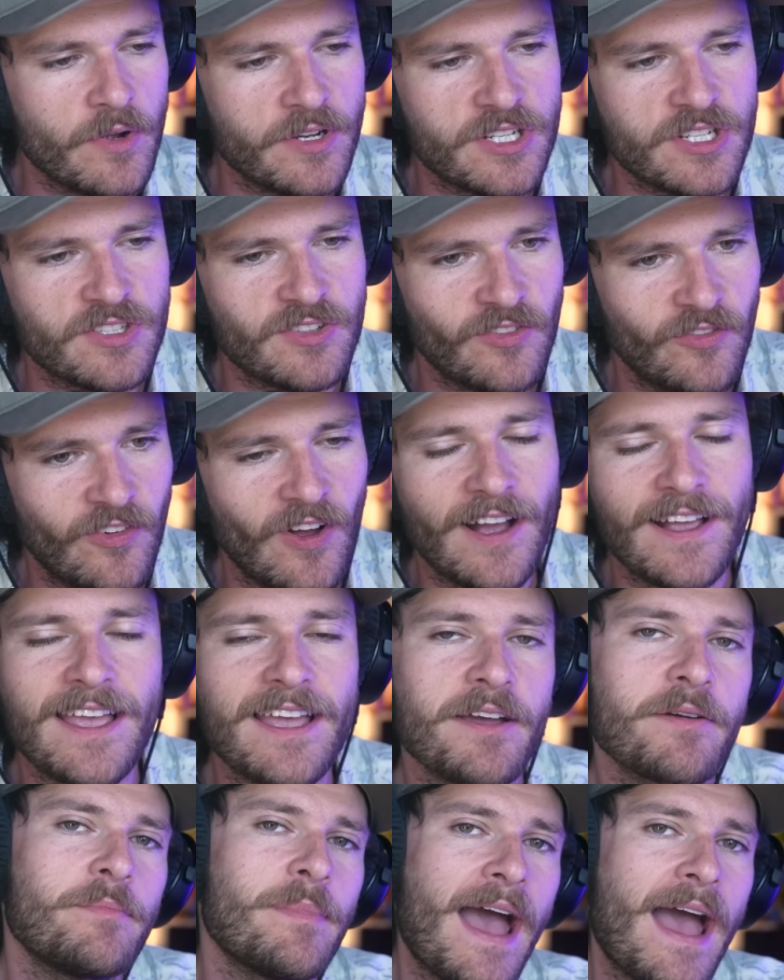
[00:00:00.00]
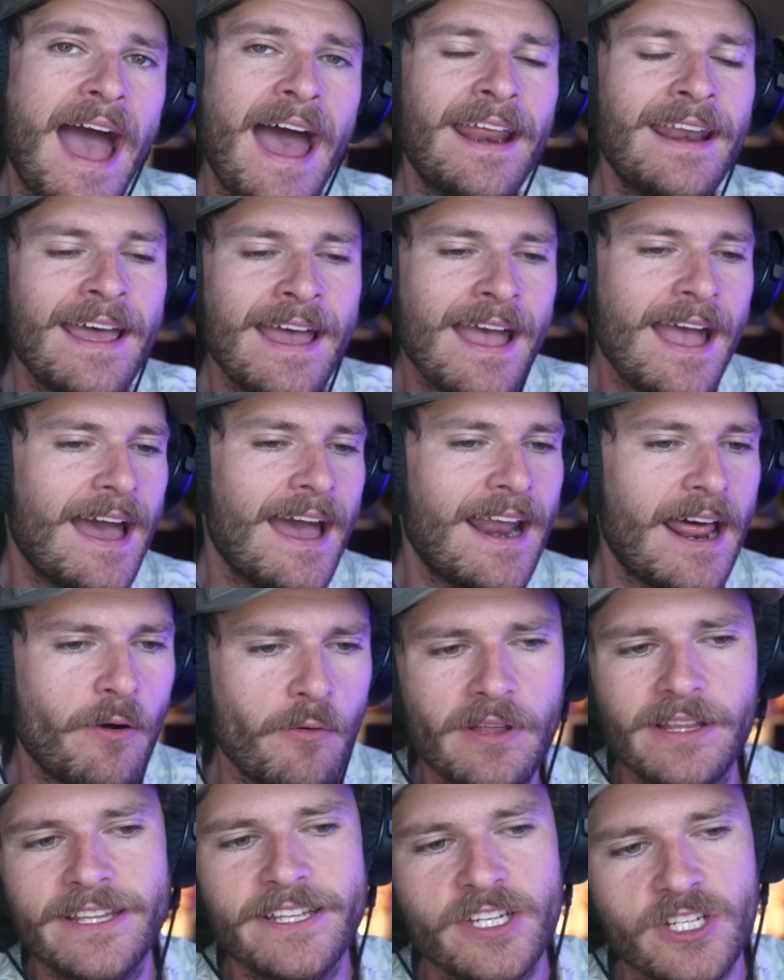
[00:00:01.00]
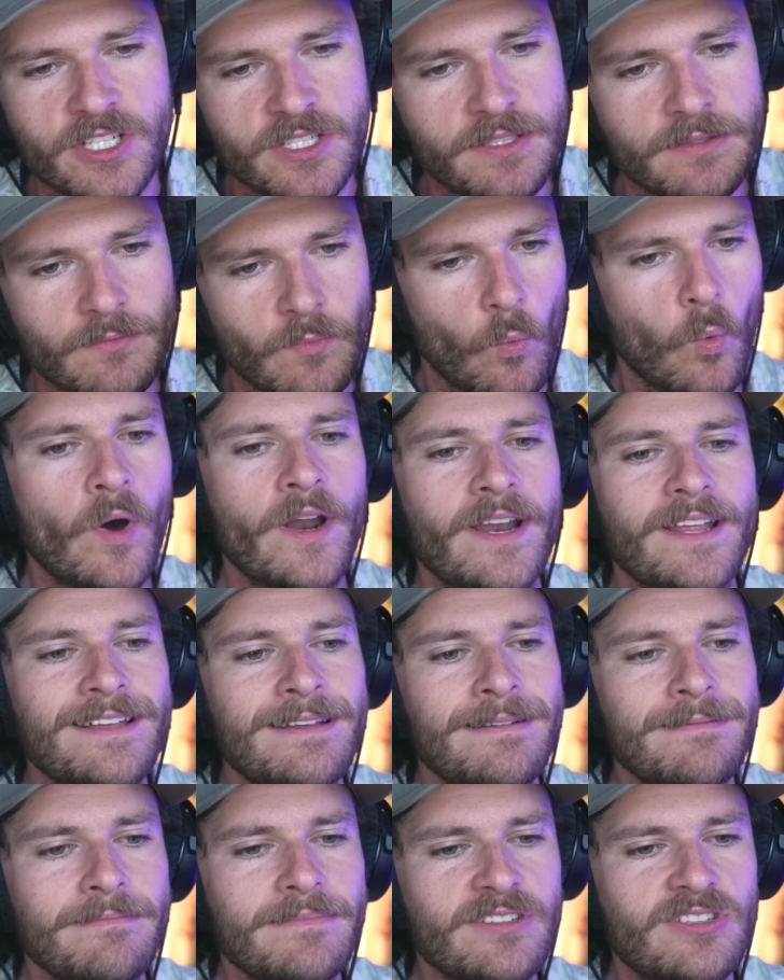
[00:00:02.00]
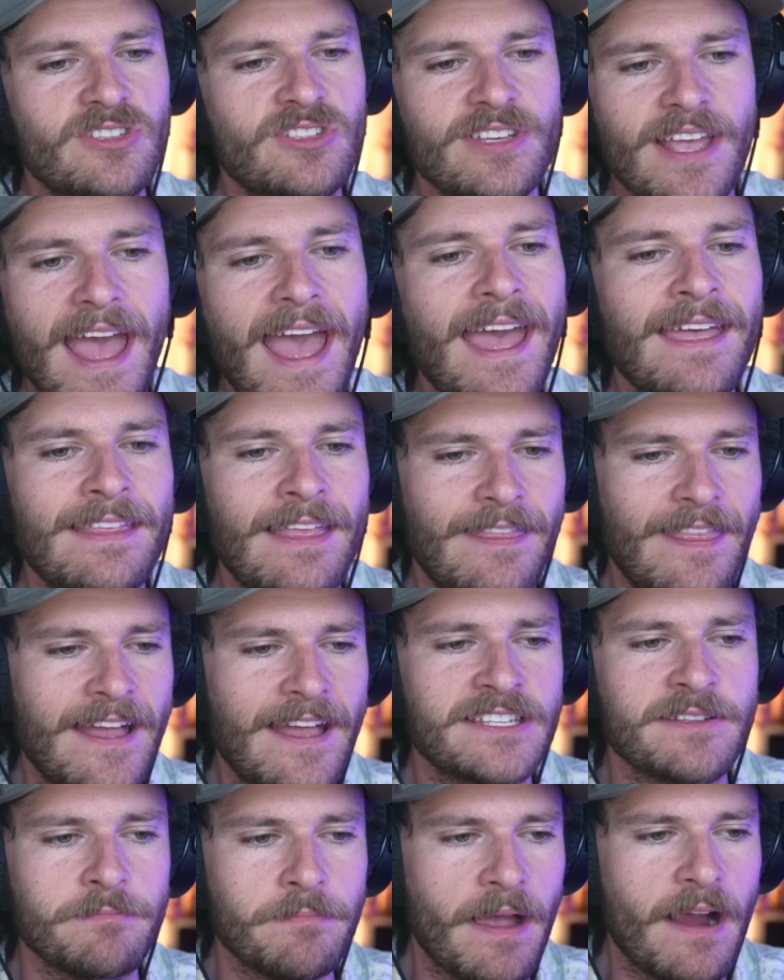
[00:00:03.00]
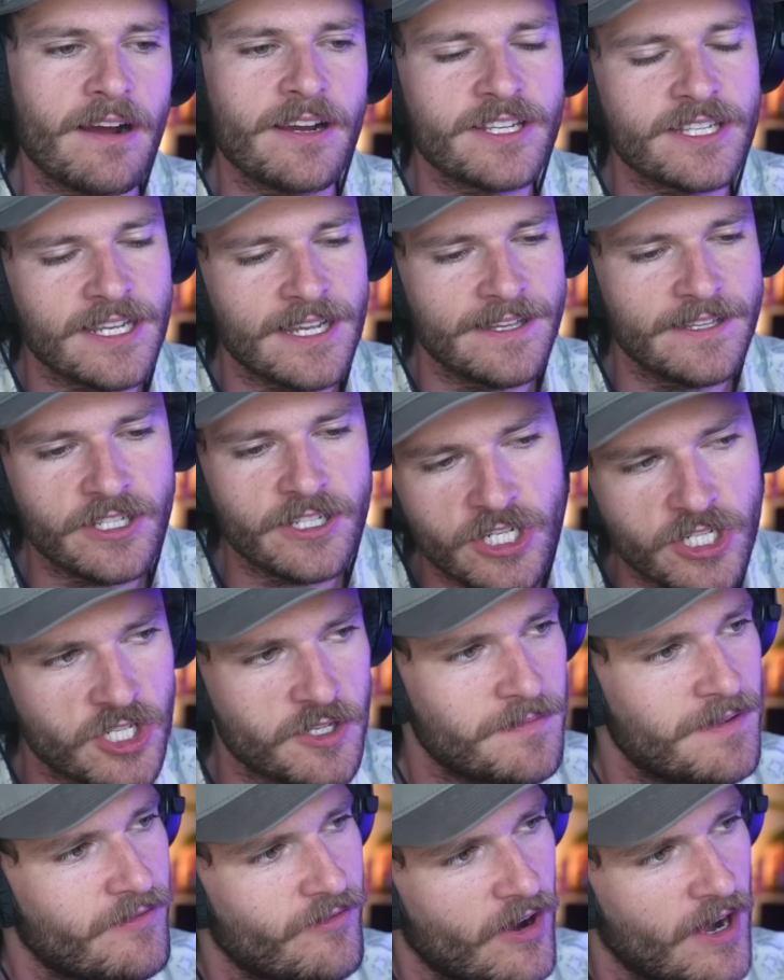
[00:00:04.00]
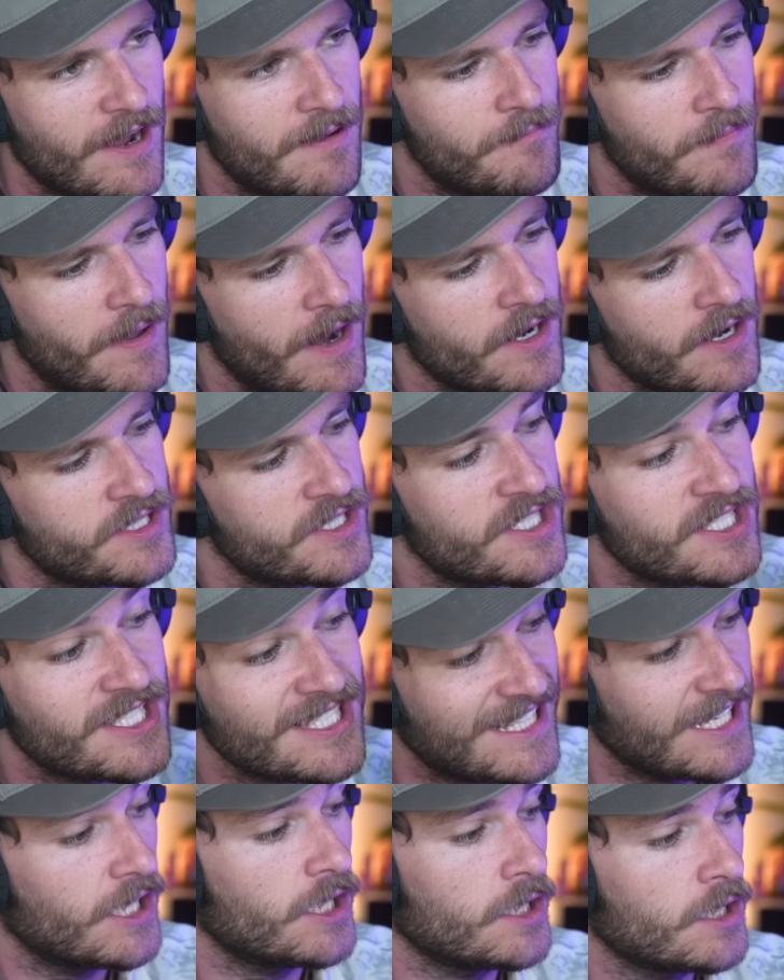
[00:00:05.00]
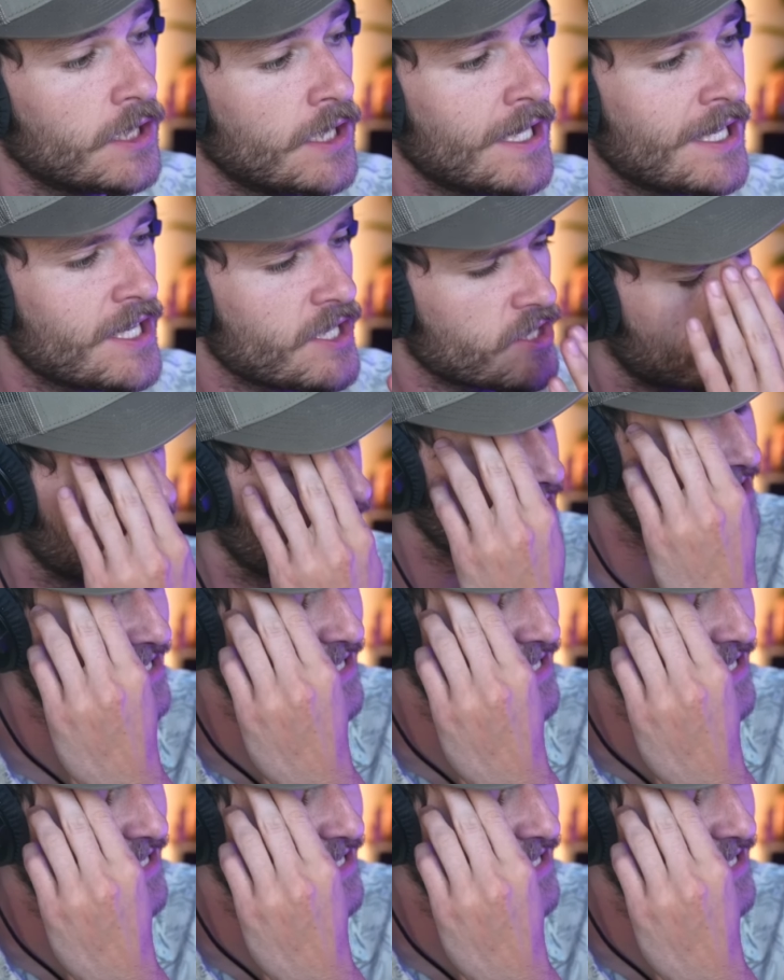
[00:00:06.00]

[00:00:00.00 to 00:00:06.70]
which is bad and i really just want to say that that's embarrassing and she should be very embarrassed still to